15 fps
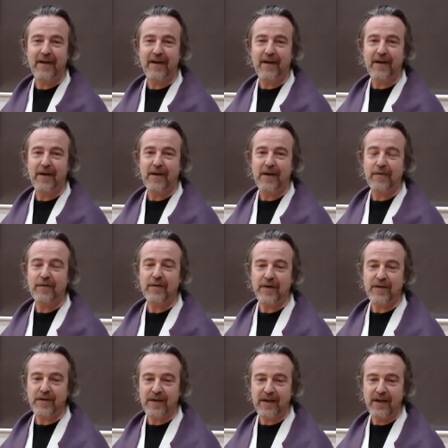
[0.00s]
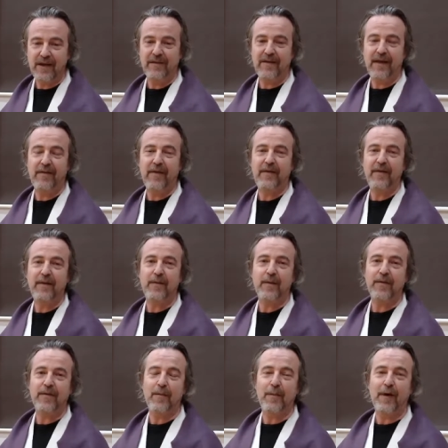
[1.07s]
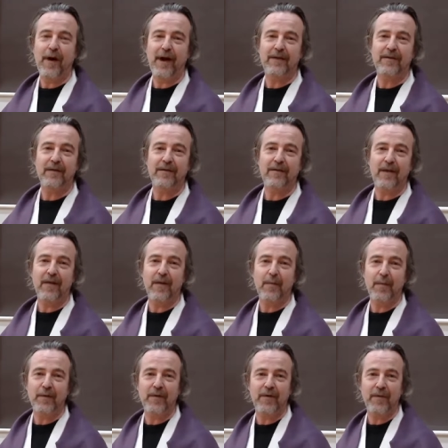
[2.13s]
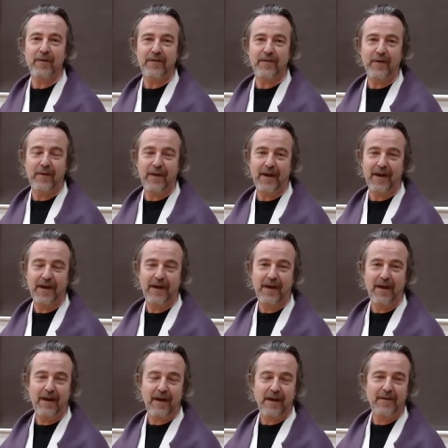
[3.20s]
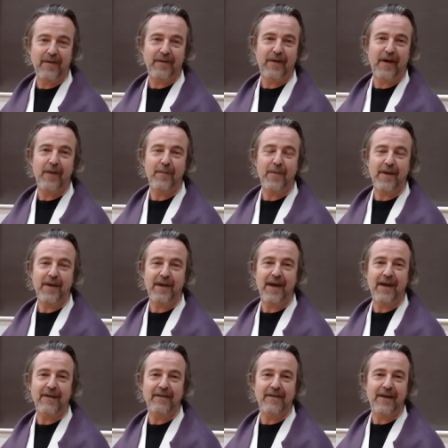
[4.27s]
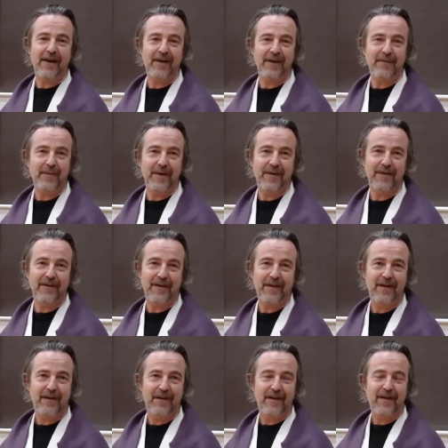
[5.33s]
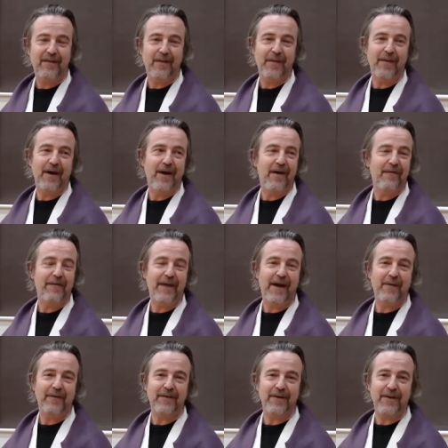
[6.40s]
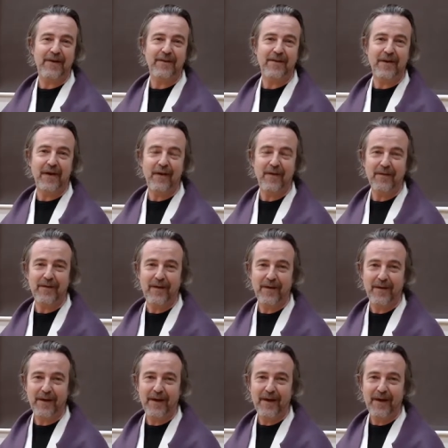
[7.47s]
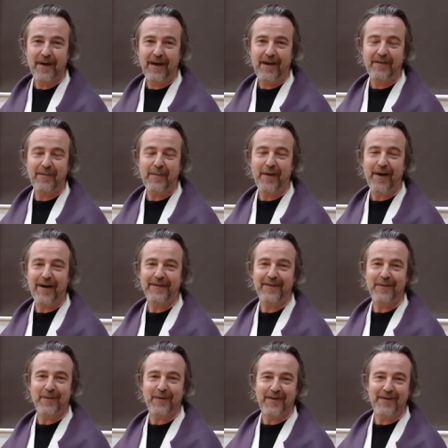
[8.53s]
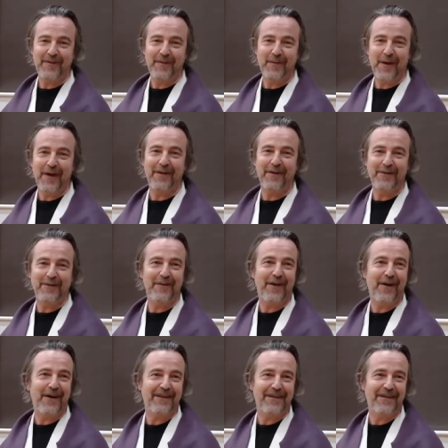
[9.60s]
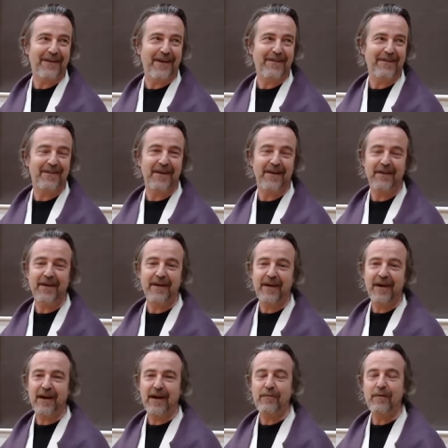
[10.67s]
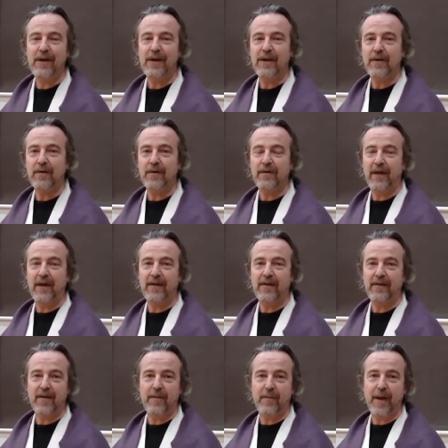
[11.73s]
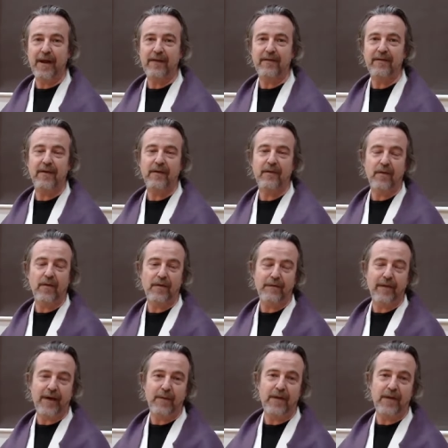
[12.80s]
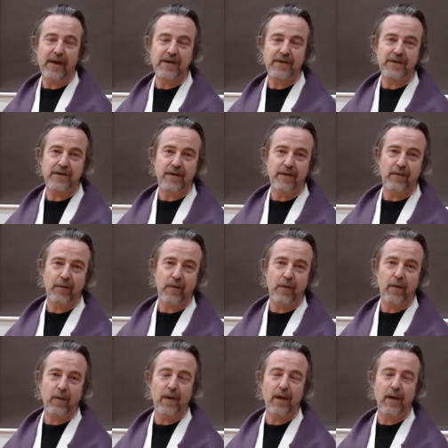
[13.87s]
traditionally it's said that this was the practice that the Buddha was doing at the time that he gained enlightenment 2,500 years ago. So it's a practice which is well tried and tested, and really you could say is the basis or the foundation of all